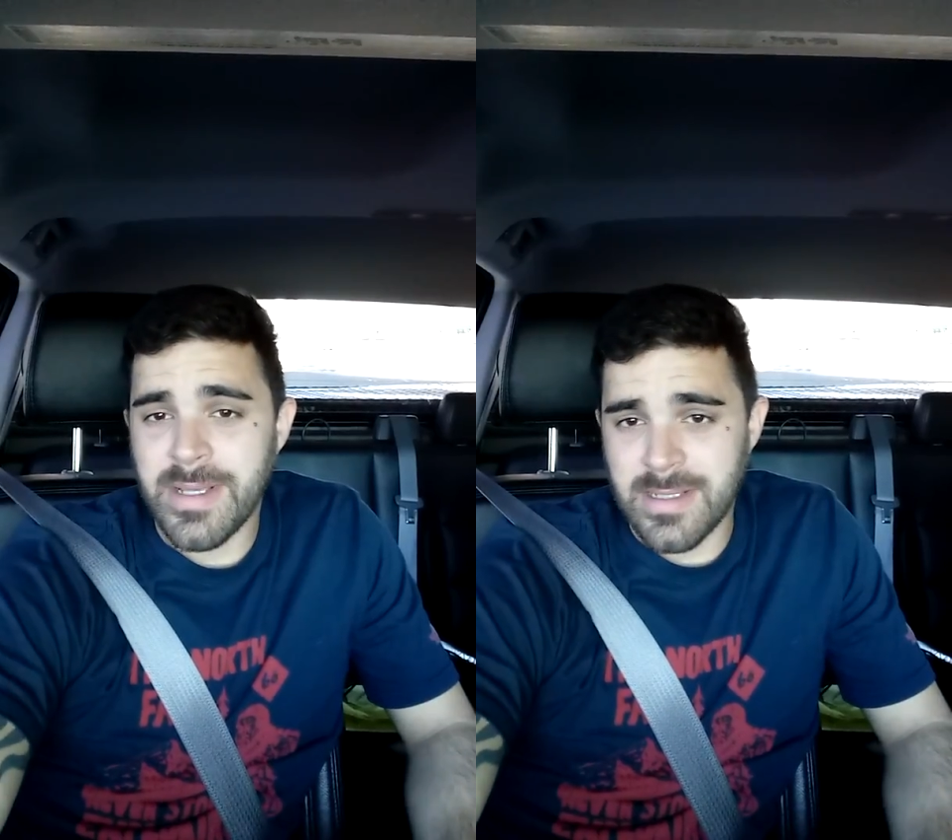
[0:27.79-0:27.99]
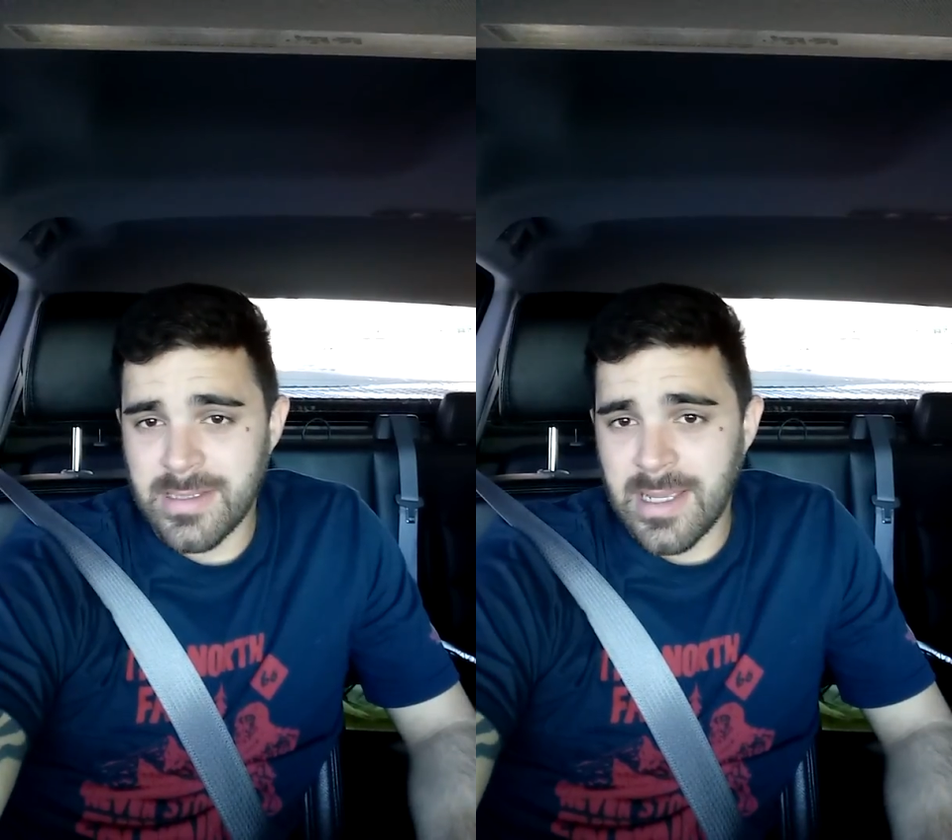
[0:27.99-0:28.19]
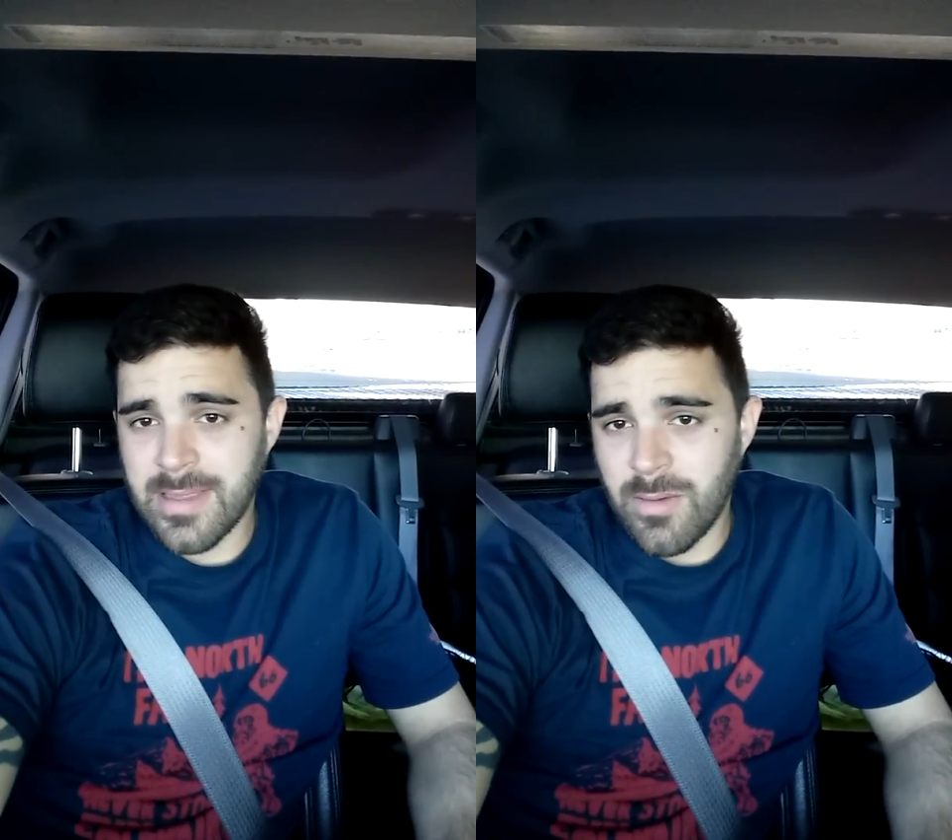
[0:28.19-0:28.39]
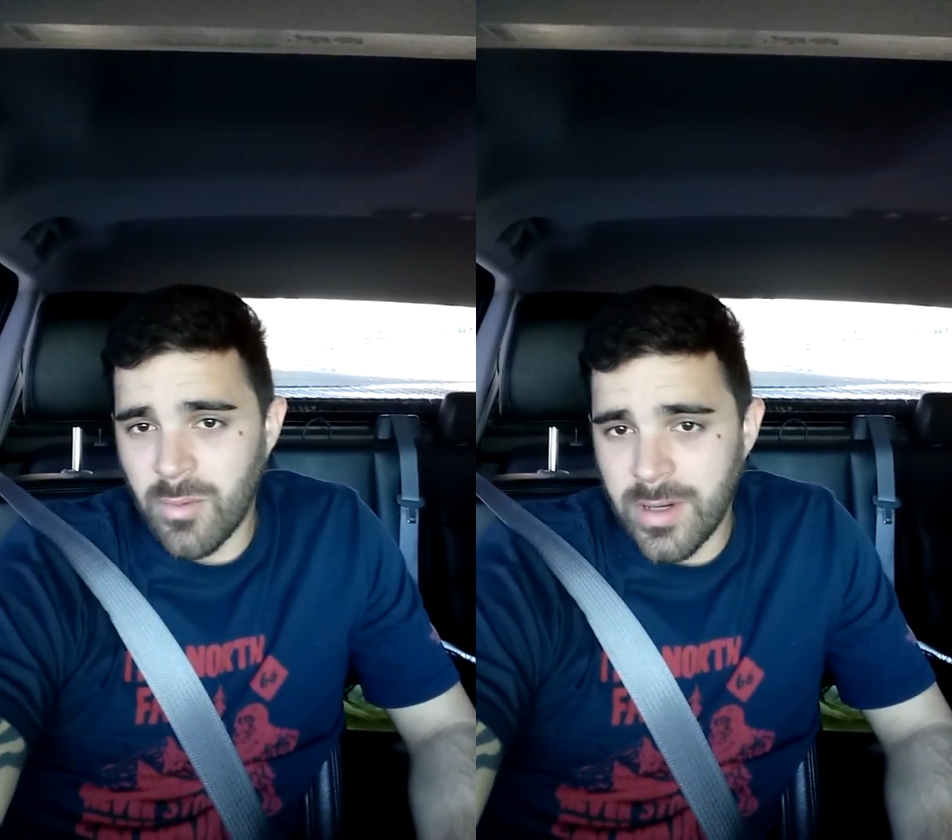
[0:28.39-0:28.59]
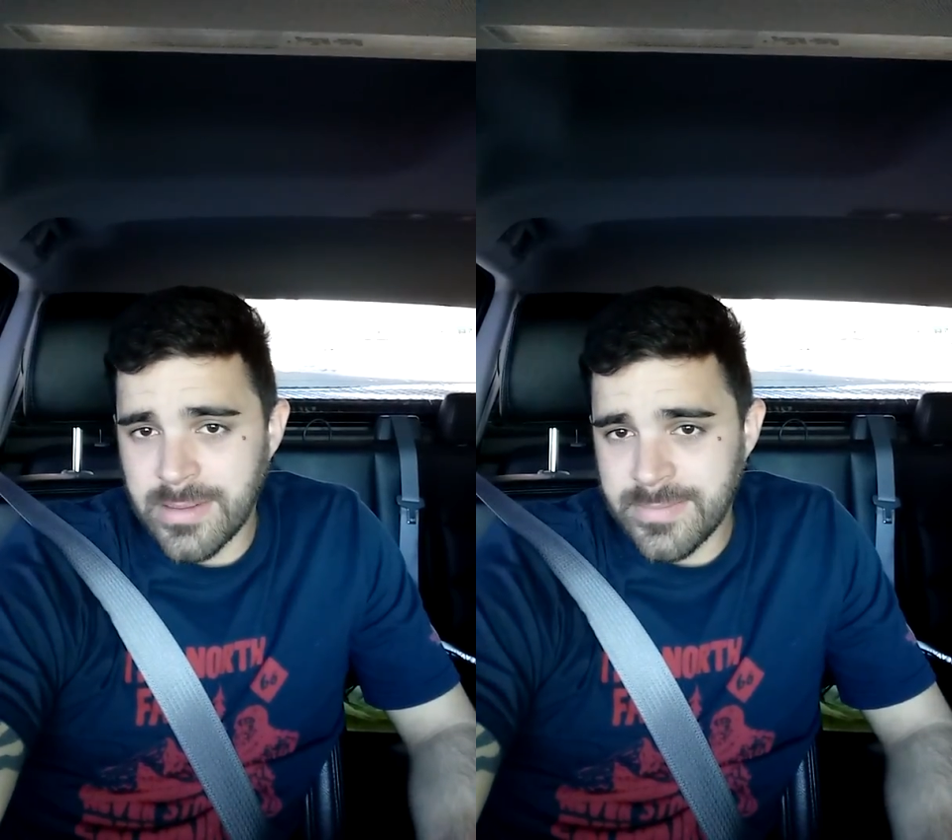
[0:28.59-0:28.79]
is saying they
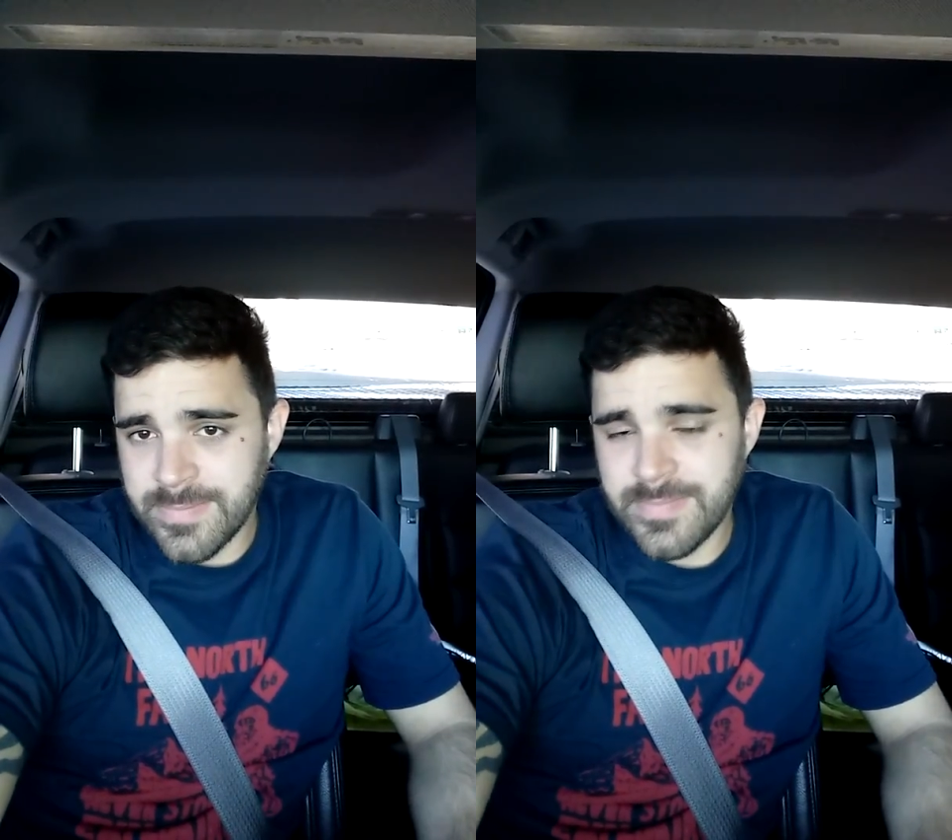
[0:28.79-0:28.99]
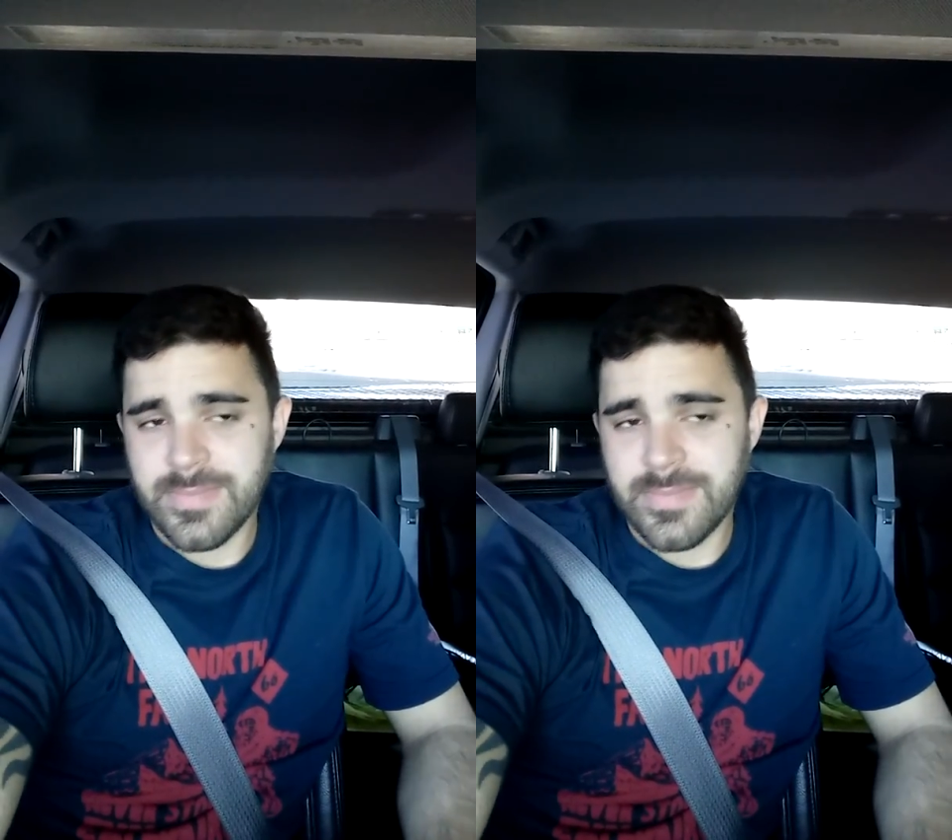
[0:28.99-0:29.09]
won